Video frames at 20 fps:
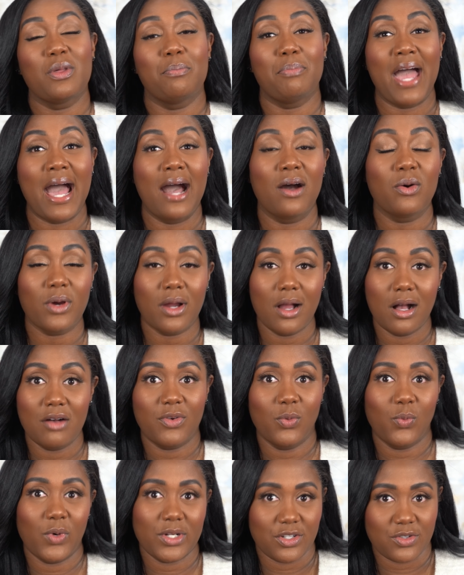the power
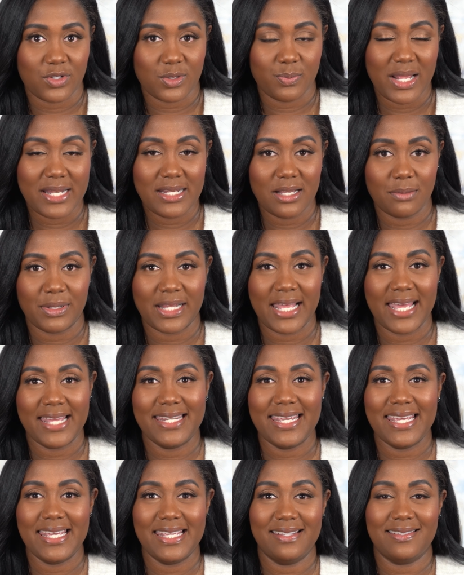of a one-year spending
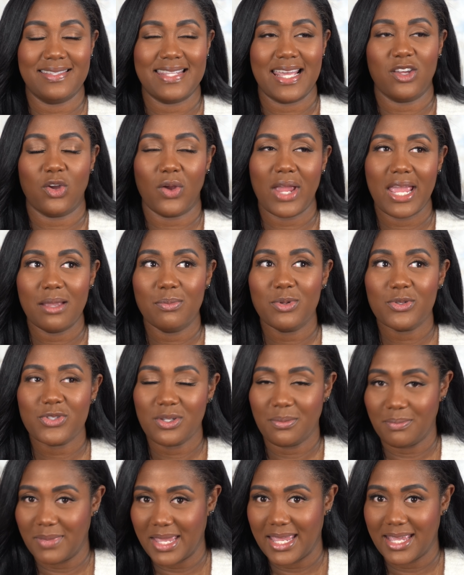plan is that you're able
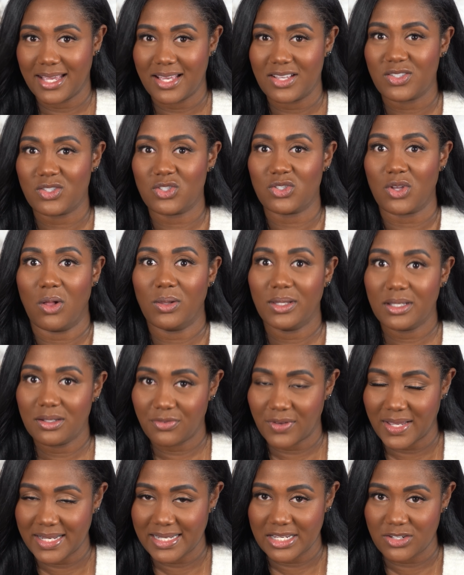to make solid
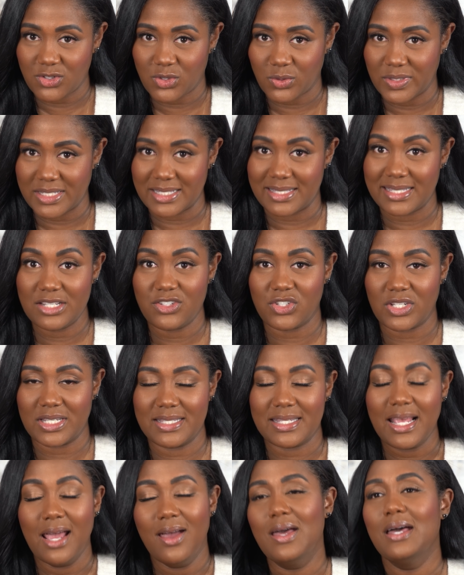financial
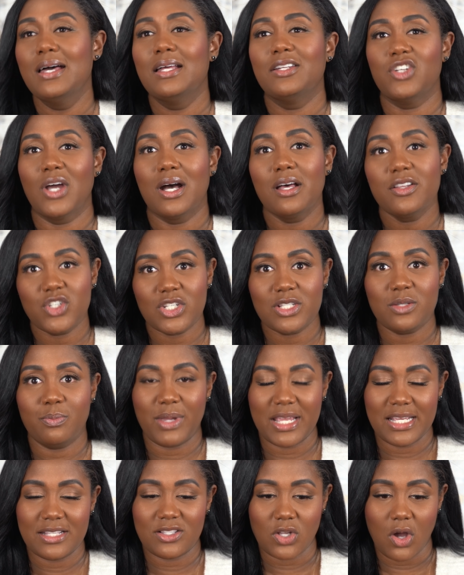decisions, not just
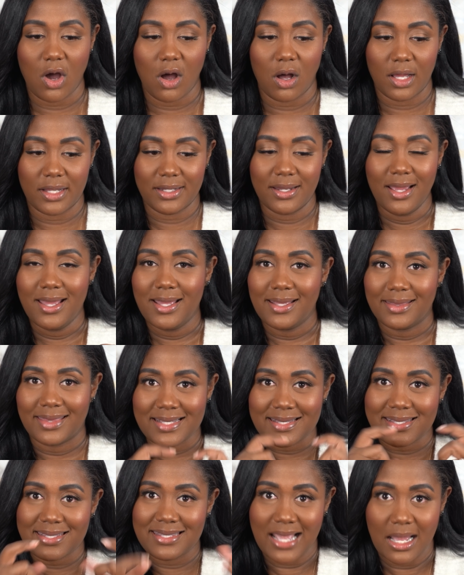based on
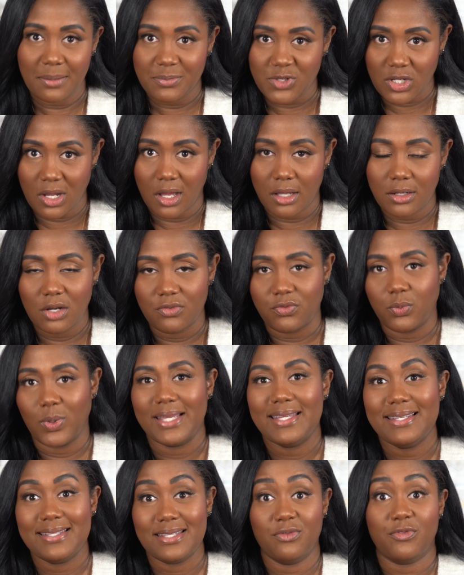the snapshot of
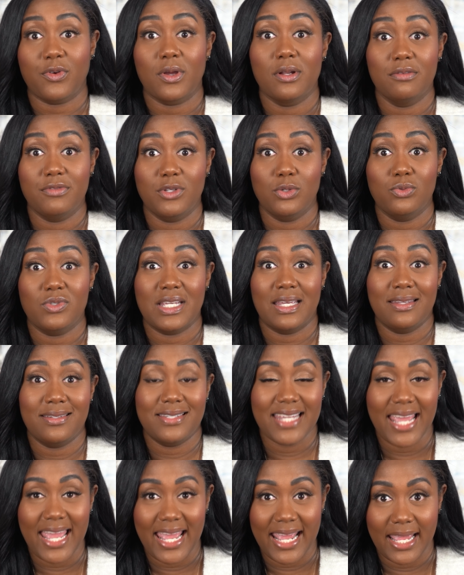what is in front of you
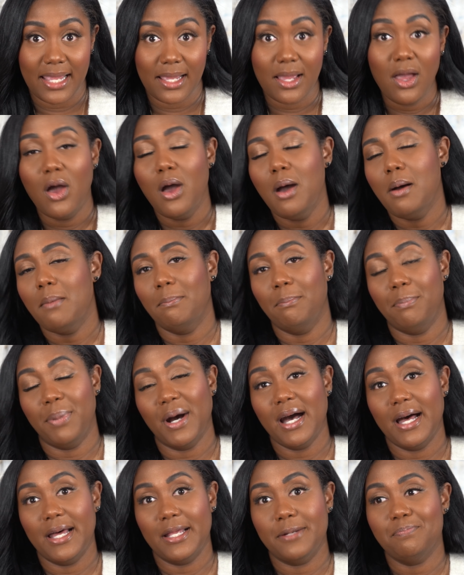today,
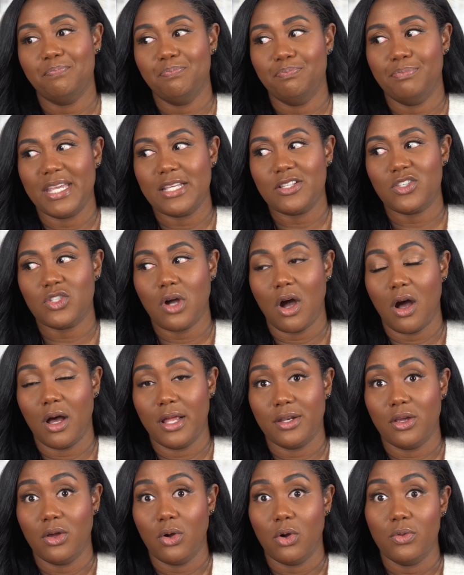but based
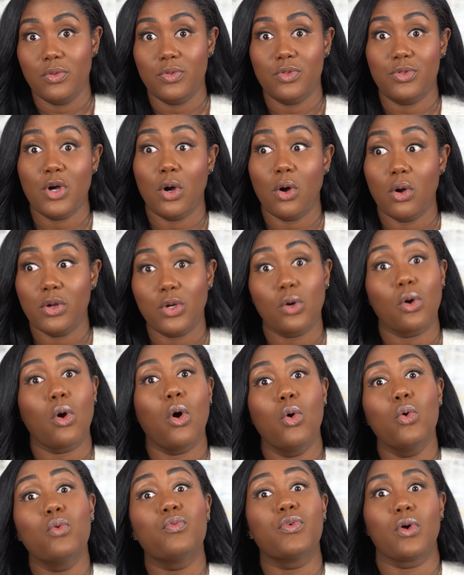on your
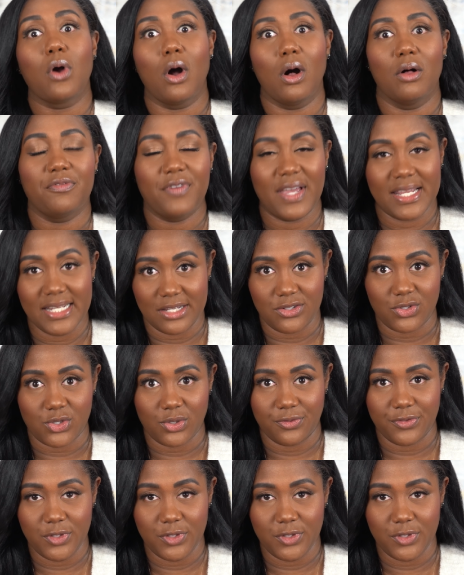overall financial